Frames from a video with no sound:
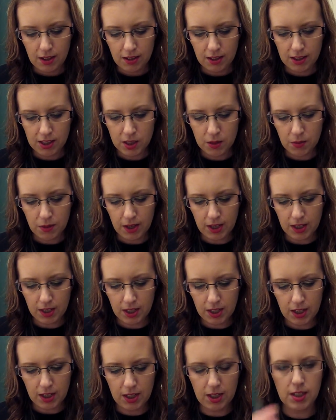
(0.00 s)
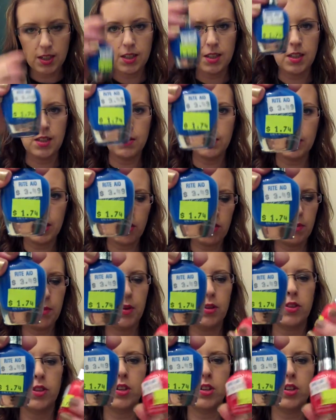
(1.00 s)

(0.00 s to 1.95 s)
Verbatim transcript: This one is, they were both